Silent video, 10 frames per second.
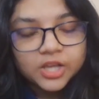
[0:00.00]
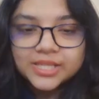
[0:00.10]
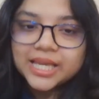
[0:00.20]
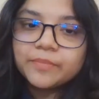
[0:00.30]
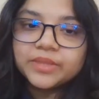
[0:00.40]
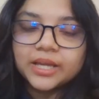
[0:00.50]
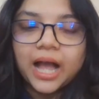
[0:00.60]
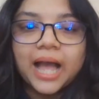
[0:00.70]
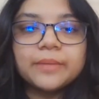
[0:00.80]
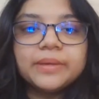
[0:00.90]
Same thing,
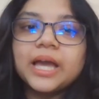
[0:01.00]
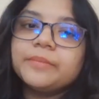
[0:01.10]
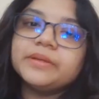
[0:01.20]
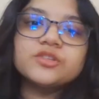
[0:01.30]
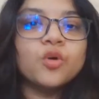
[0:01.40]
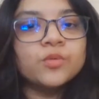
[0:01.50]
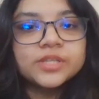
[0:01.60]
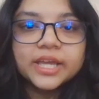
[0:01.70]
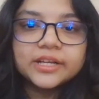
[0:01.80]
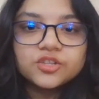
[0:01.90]
IB, IB is
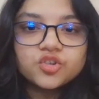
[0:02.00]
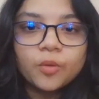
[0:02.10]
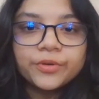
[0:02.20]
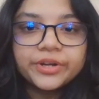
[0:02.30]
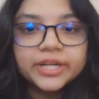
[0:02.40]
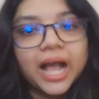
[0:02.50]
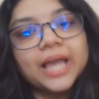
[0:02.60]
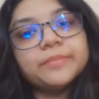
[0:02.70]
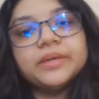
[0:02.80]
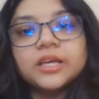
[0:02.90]
homozygous dominant,
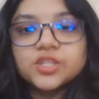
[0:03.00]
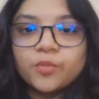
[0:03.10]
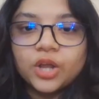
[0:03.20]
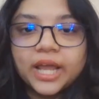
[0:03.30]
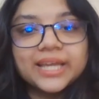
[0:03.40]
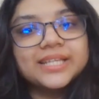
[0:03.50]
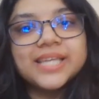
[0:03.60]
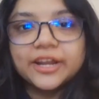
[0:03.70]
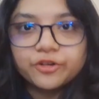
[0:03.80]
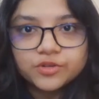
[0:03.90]
IB small I is
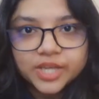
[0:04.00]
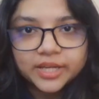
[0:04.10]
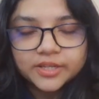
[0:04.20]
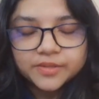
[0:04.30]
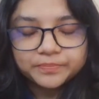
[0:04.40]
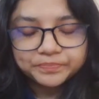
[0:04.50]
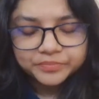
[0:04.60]
heterozygous.